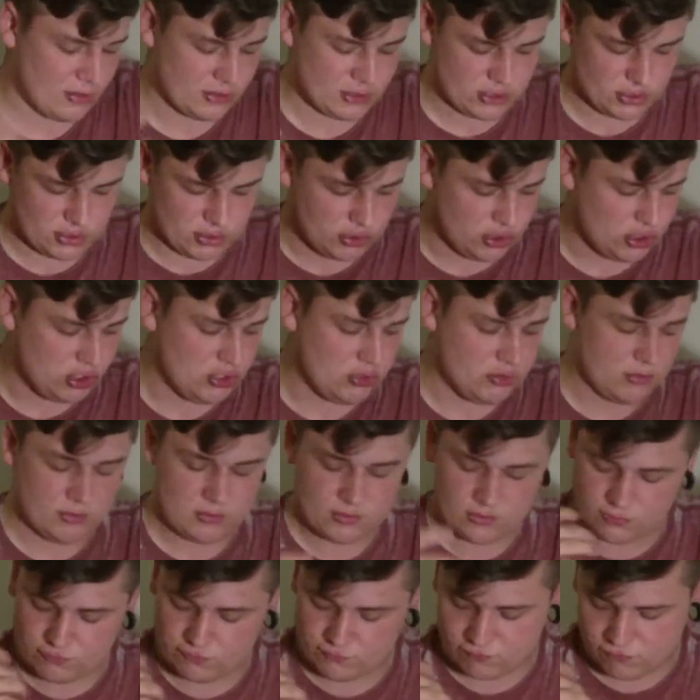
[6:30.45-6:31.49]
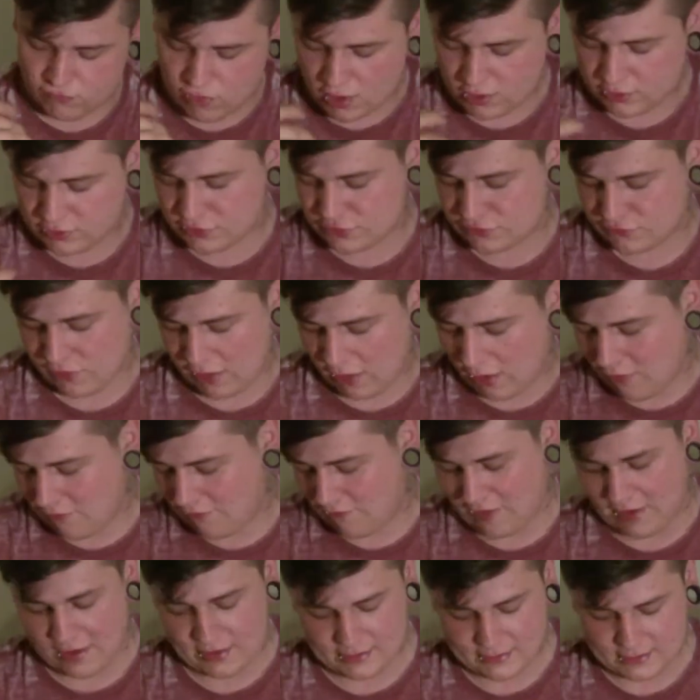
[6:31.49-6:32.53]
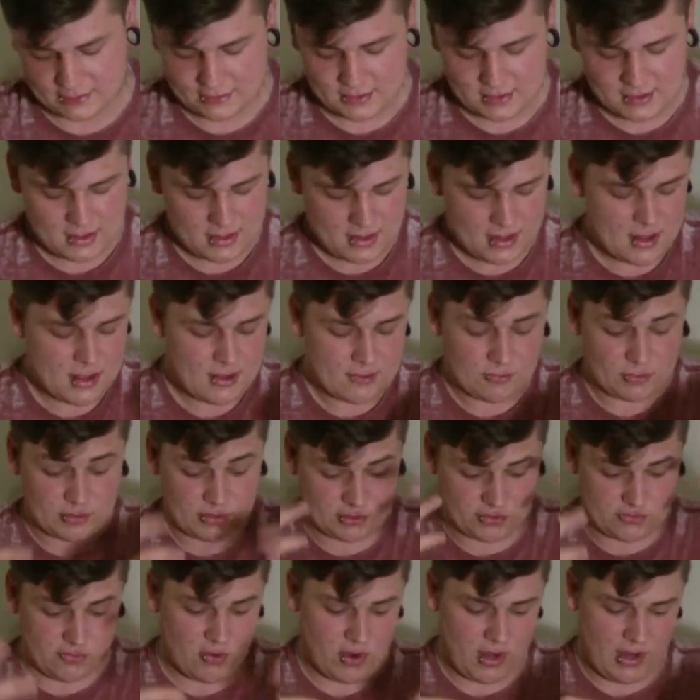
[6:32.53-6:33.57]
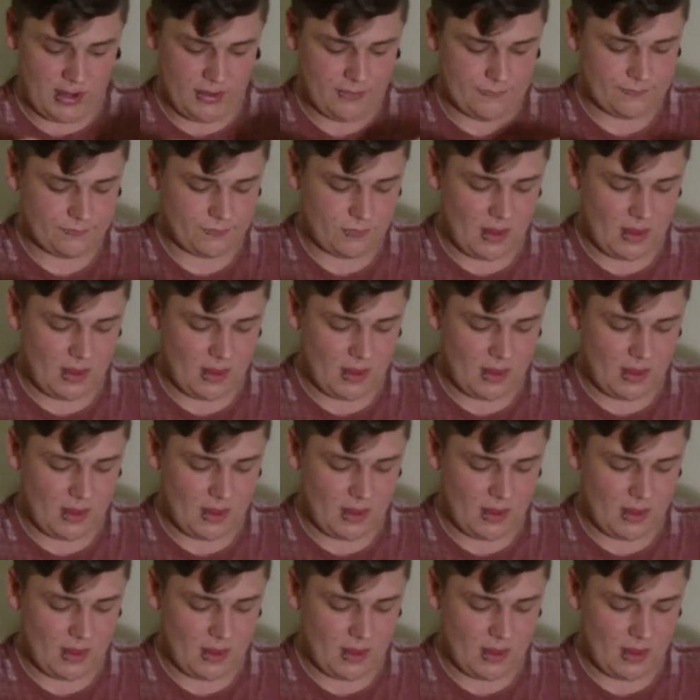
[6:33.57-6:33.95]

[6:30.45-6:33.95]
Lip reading: It just runs straight off it, which is great.